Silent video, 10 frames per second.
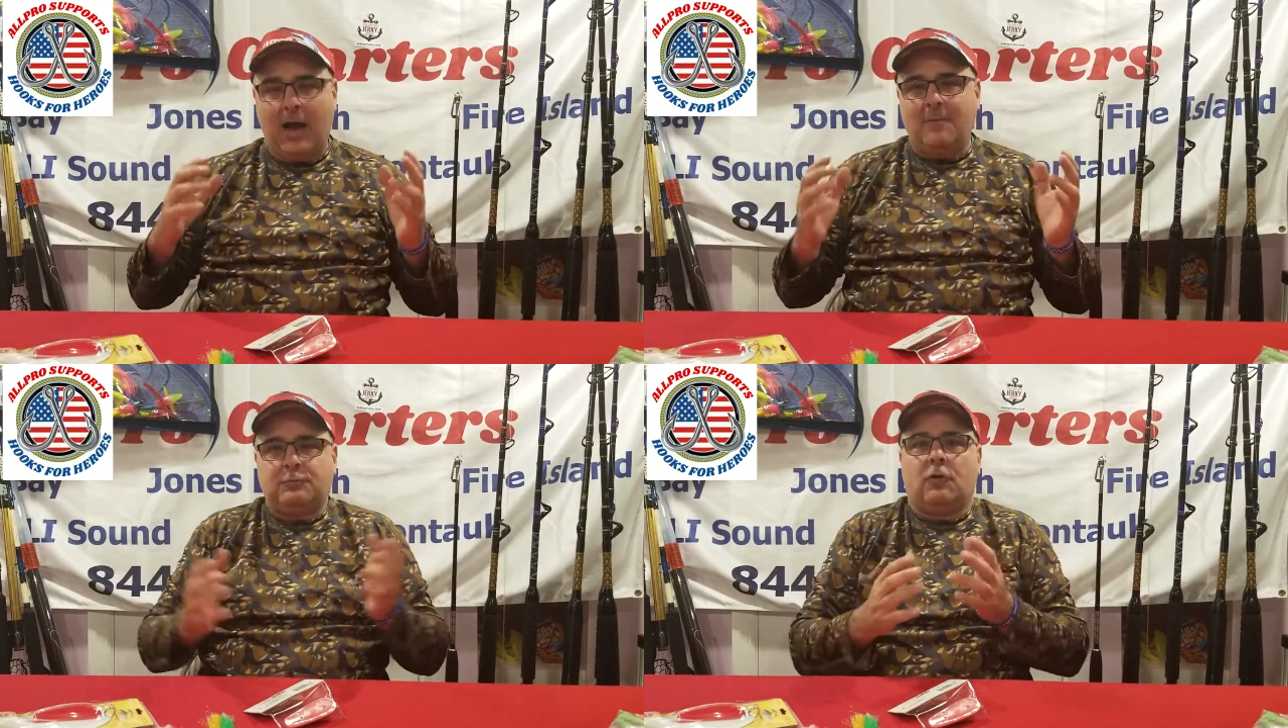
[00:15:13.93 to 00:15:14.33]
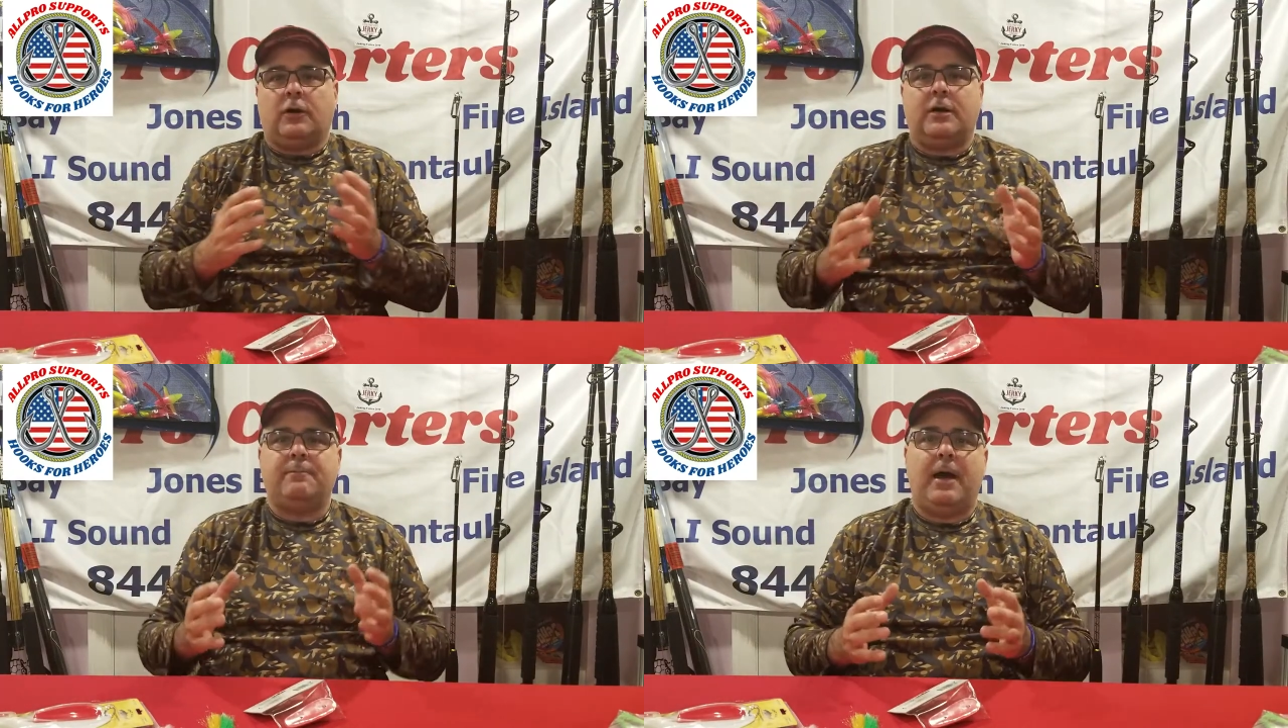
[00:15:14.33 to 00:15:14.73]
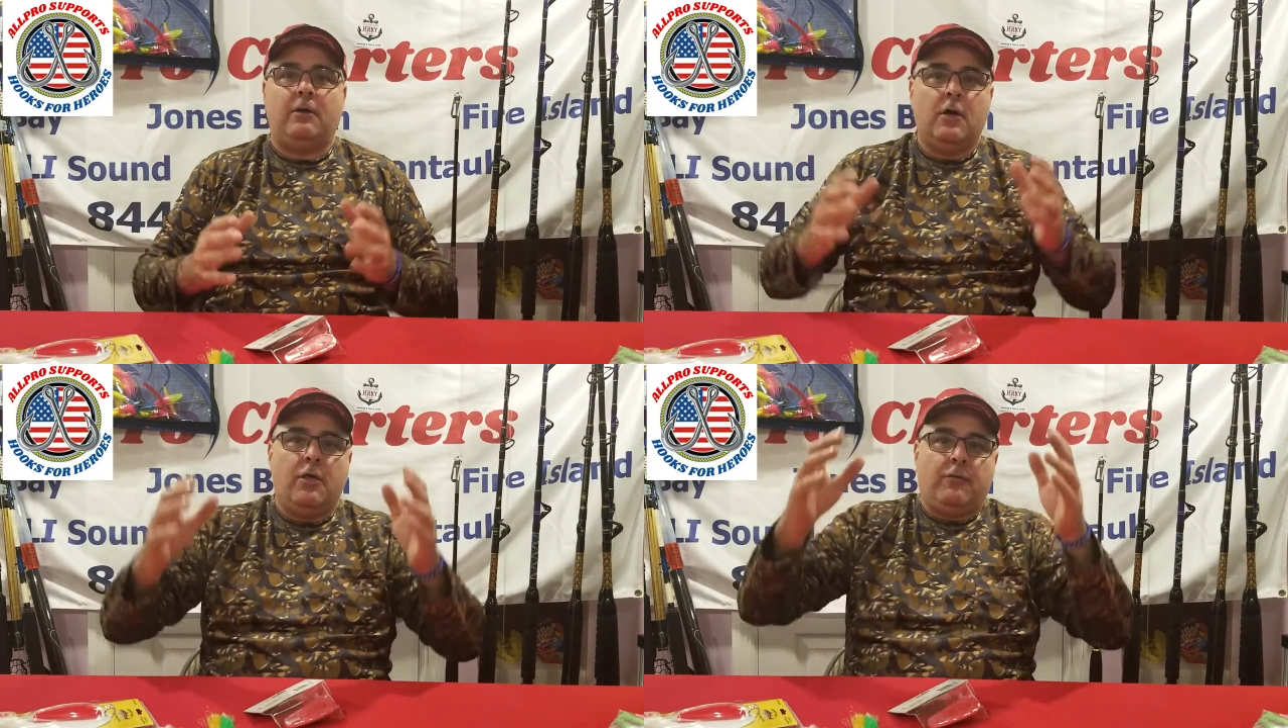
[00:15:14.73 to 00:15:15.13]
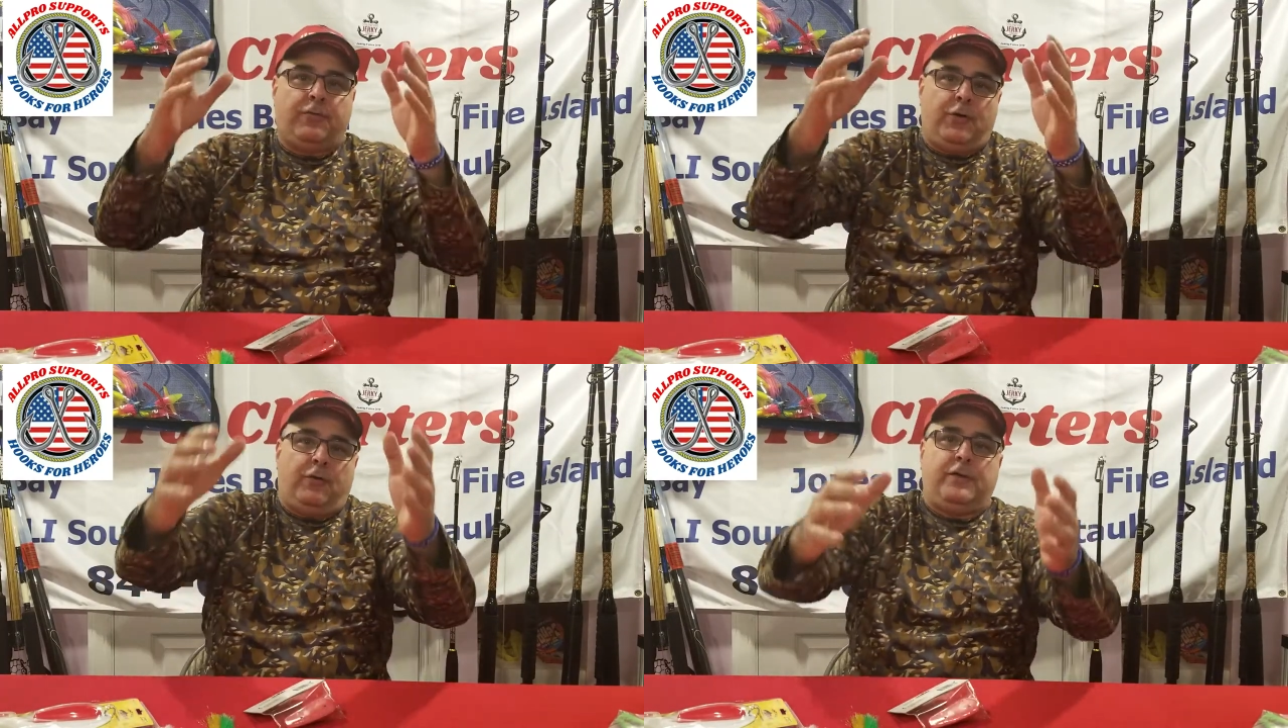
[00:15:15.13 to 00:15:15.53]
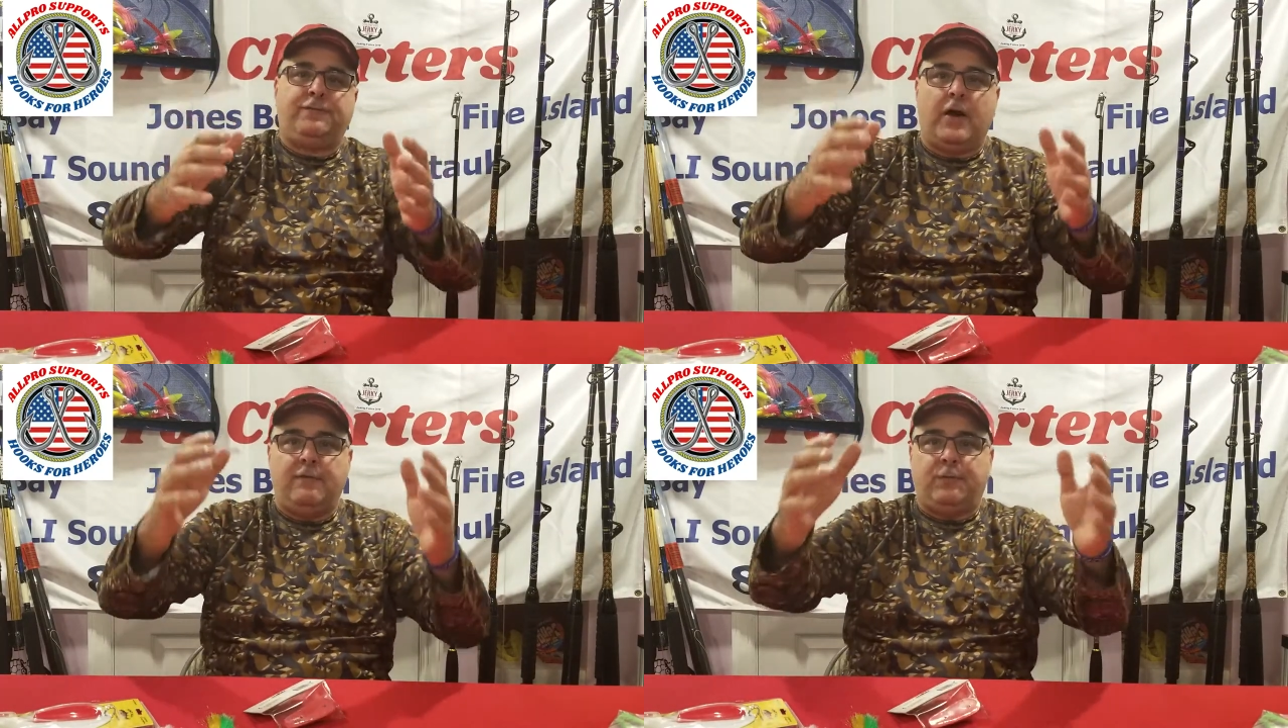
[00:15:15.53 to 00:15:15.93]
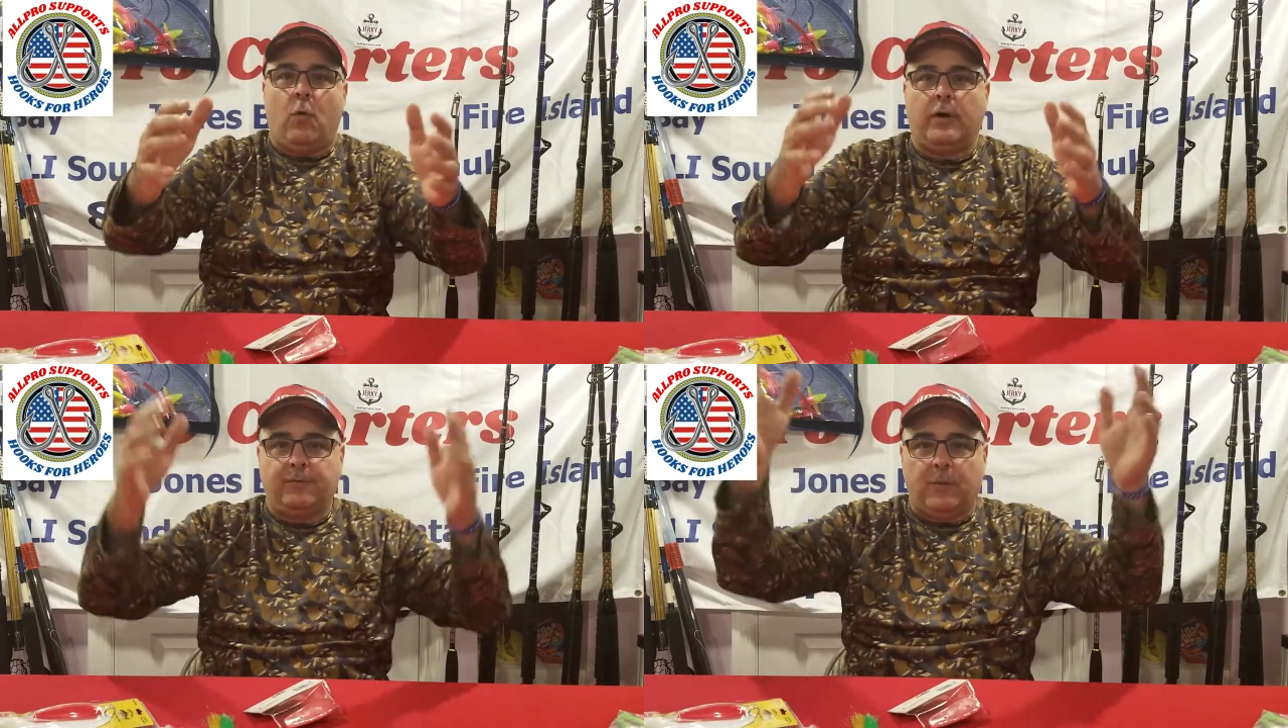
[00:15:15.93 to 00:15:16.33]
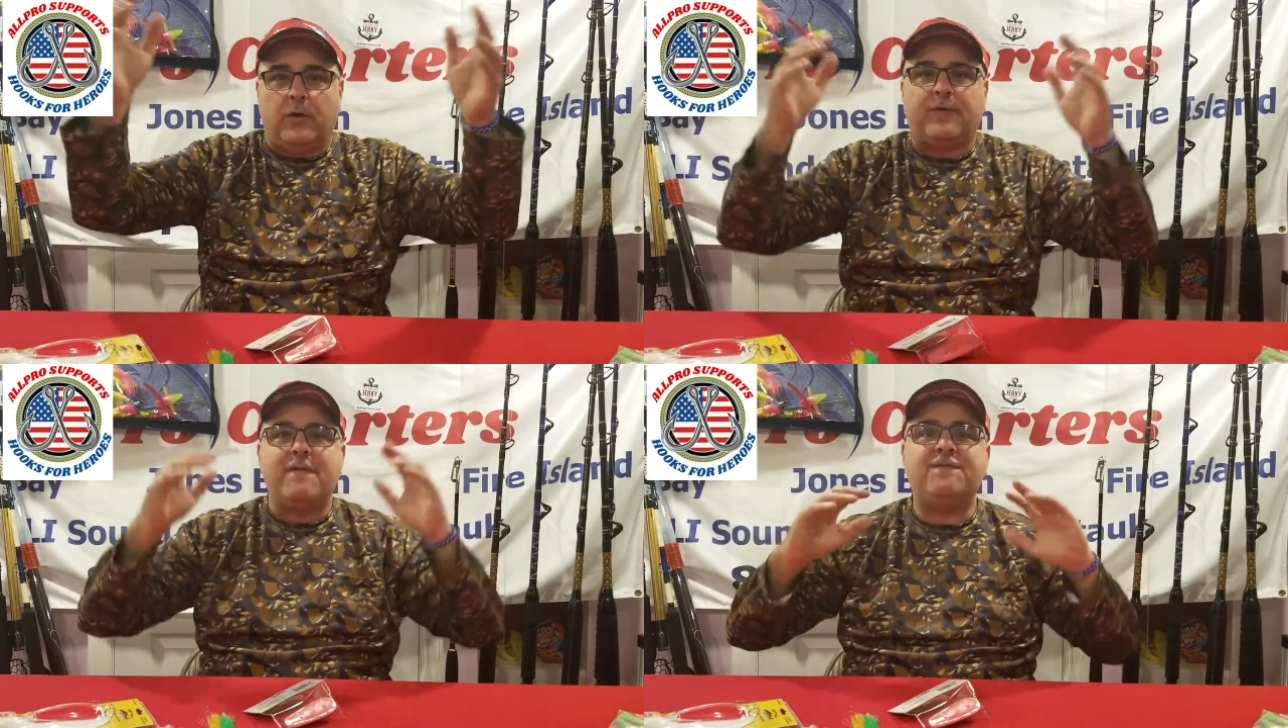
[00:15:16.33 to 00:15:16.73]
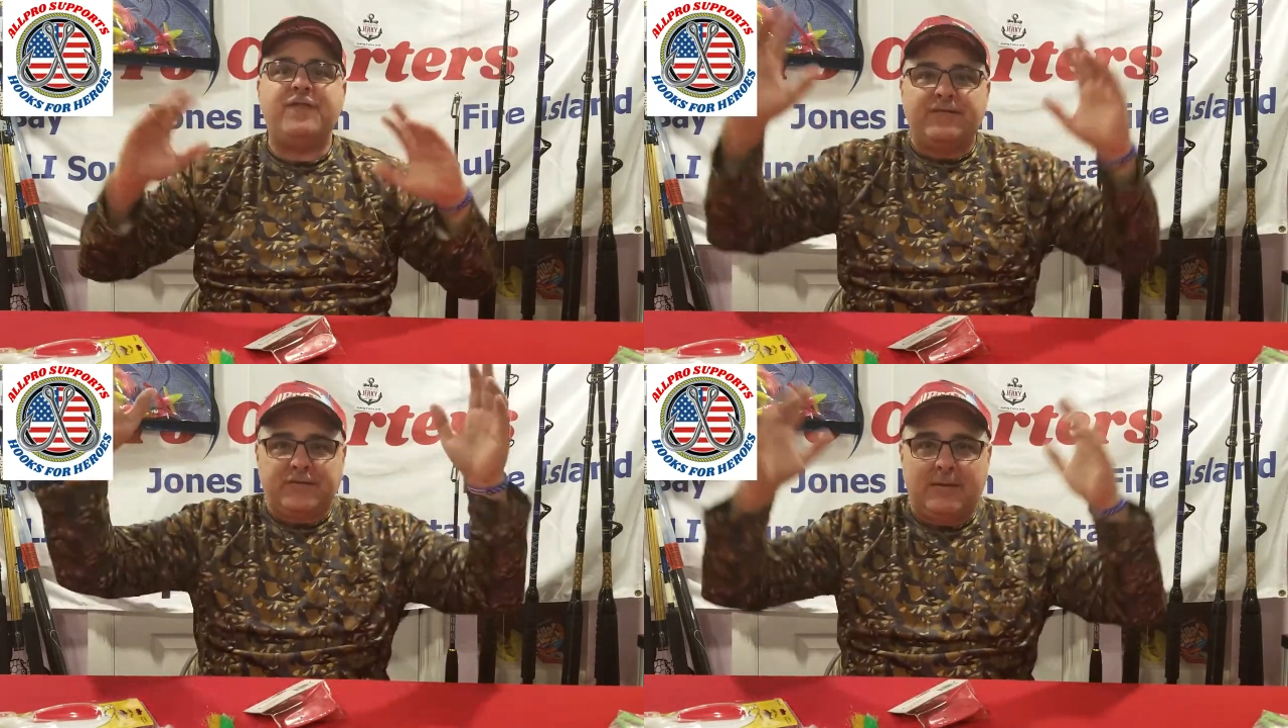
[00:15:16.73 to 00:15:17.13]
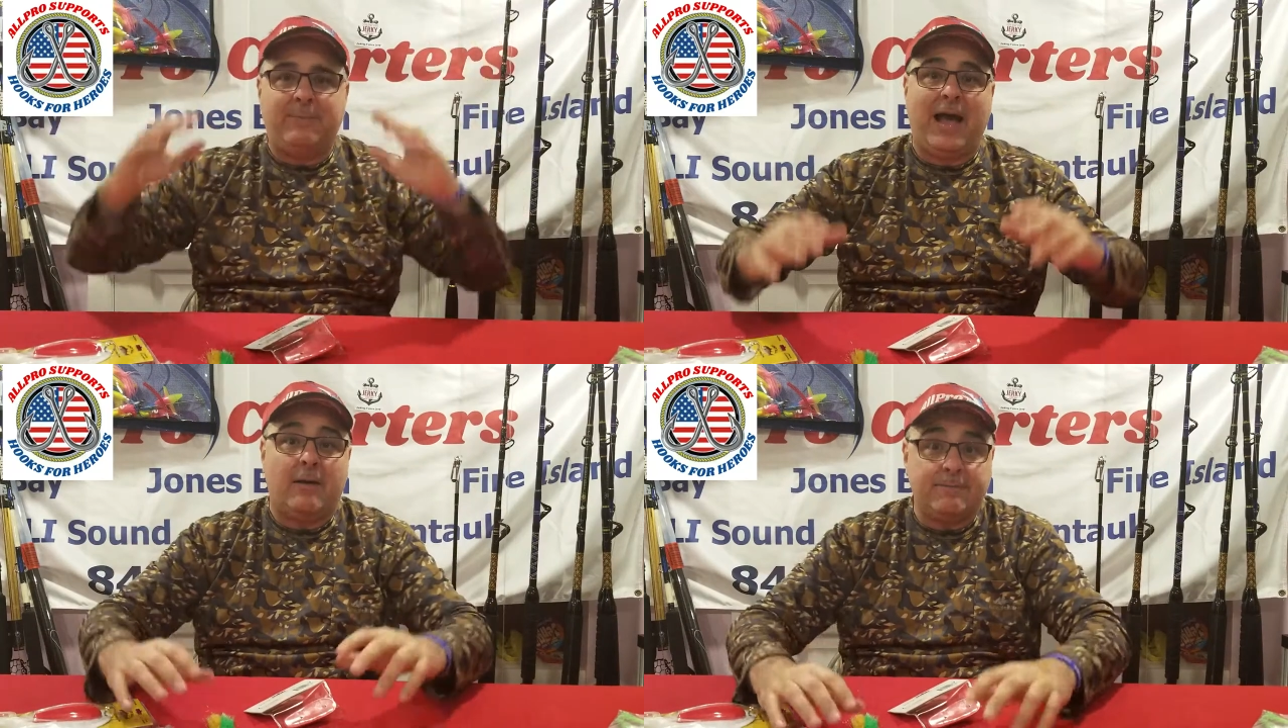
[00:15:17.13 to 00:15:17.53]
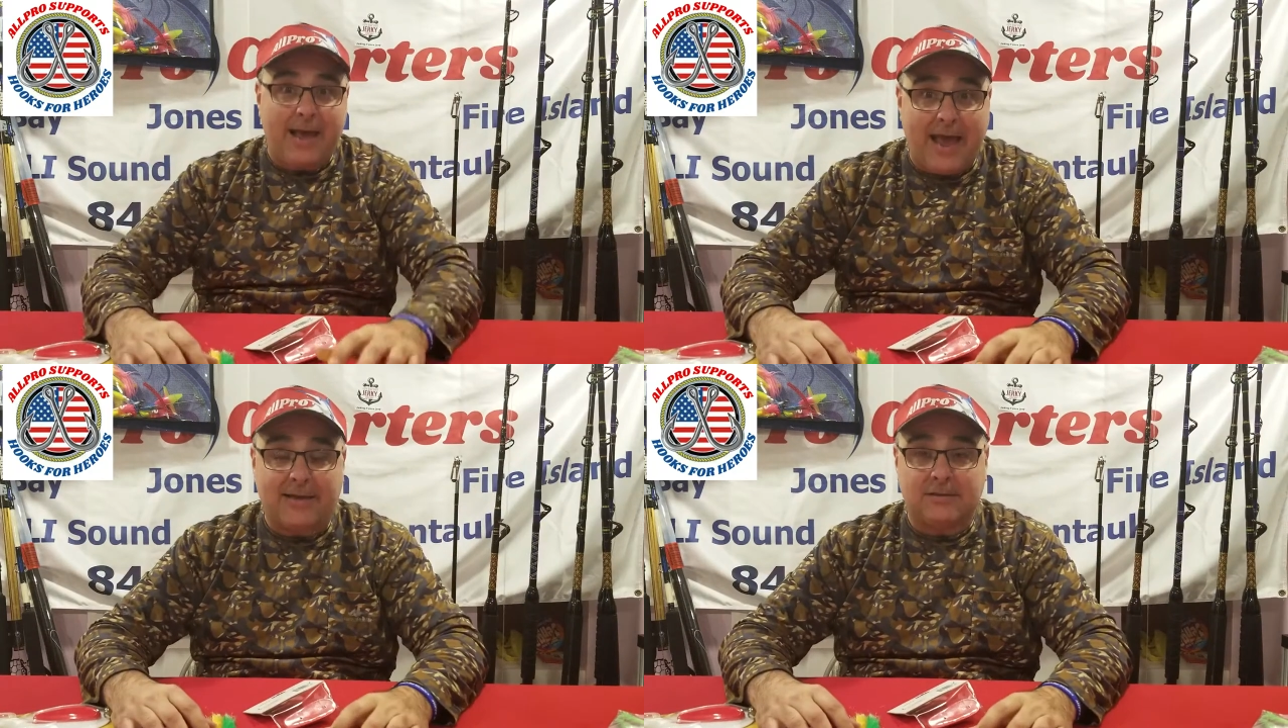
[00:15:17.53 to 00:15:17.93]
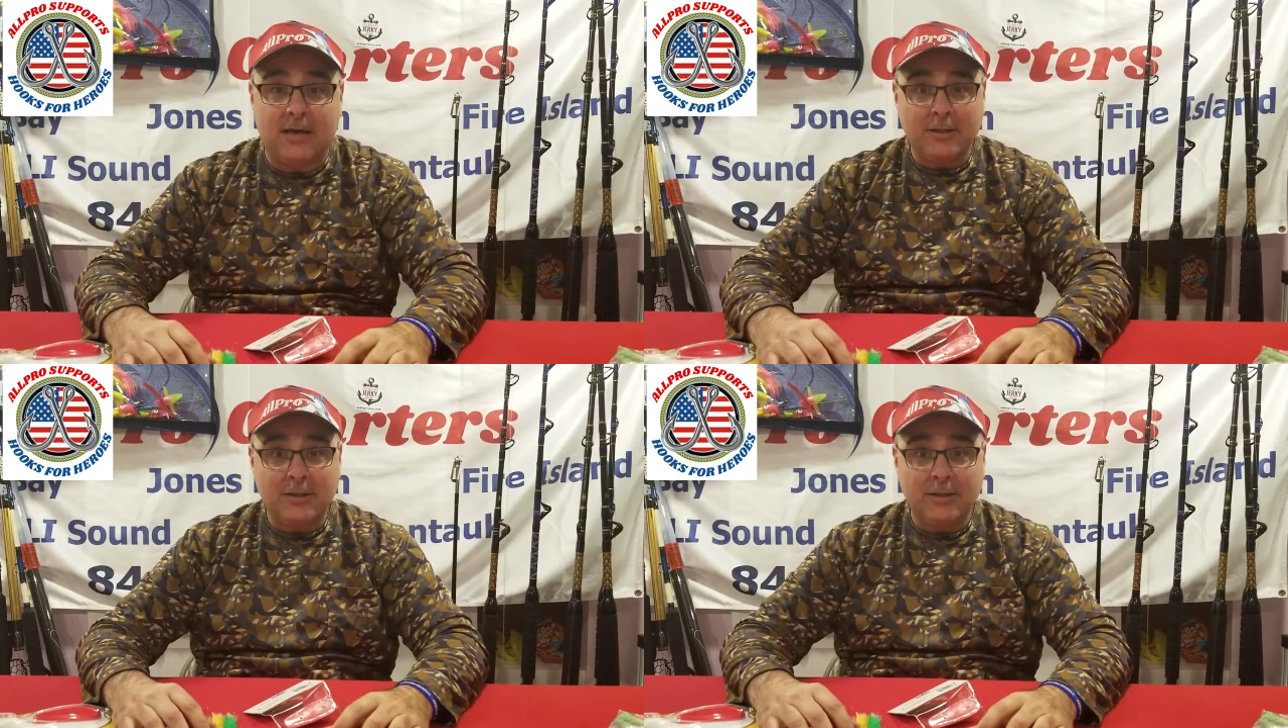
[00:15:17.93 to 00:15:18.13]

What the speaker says: I'm talking about 35, 40, 45, 50-pound bass.